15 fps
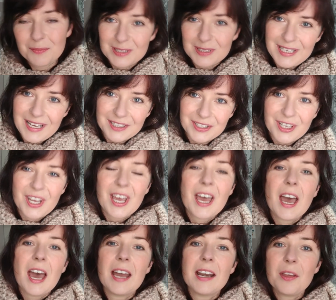from the stash.
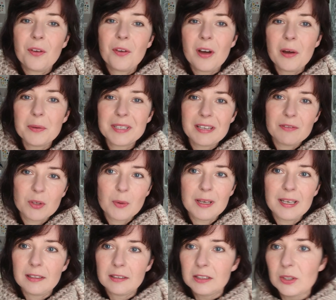And I thought I would give you
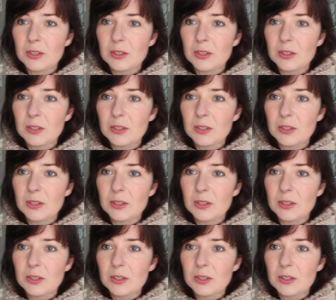a little